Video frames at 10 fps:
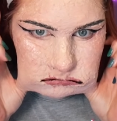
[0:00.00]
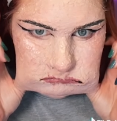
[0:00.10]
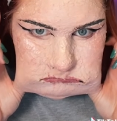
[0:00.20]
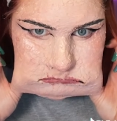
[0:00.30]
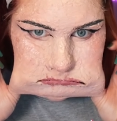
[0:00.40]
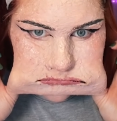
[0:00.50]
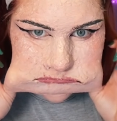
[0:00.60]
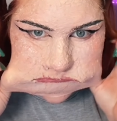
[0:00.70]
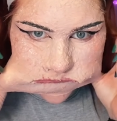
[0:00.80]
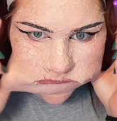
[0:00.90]
I just
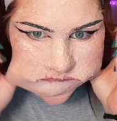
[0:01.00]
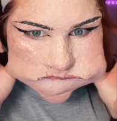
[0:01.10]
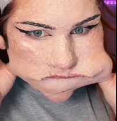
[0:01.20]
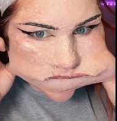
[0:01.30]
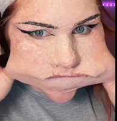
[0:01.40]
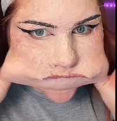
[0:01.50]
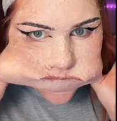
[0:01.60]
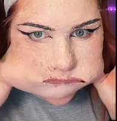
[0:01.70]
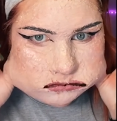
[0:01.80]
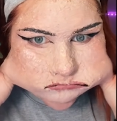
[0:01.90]
don't want to stretch it
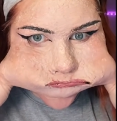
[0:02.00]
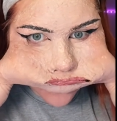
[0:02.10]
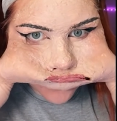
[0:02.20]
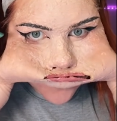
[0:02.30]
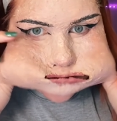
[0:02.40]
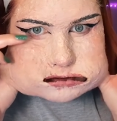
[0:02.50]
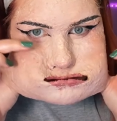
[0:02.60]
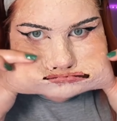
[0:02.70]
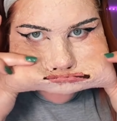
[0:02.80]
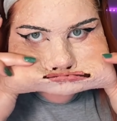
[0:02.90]
too much. I want it to come
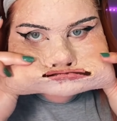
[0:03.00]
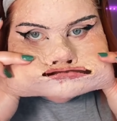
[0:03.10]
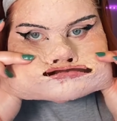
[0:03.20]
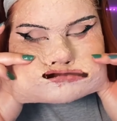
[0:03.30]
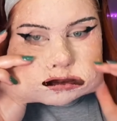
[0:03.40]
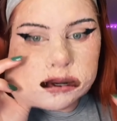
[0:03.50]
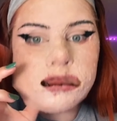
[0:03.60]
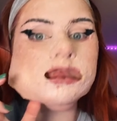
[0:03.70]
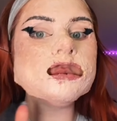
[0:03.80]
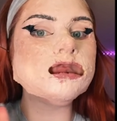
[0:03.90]
up in one piece. Oh no, oh
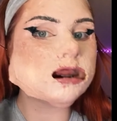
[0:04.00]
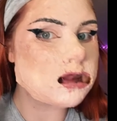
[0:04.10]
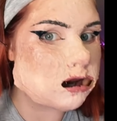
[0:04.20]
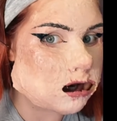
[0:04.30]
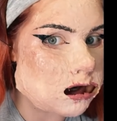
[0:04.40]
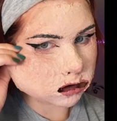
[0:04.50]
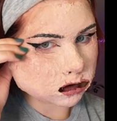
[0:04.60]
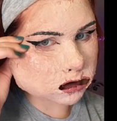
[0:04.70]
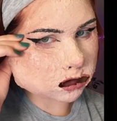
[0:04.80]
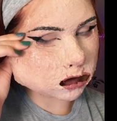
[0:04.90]
no, it has my hair.
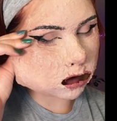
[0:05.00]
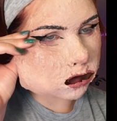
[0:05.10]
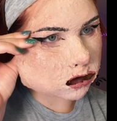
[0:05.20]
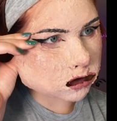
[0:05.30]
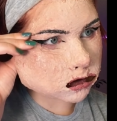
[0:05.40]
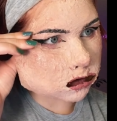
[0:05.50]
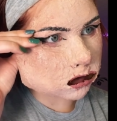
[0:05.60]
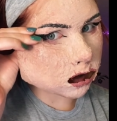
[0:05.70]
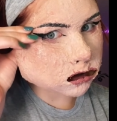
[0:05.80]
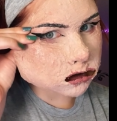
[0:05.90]
It's fine, maybe I need to do it
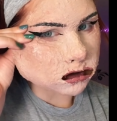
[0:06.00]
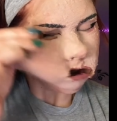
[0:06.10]
fast.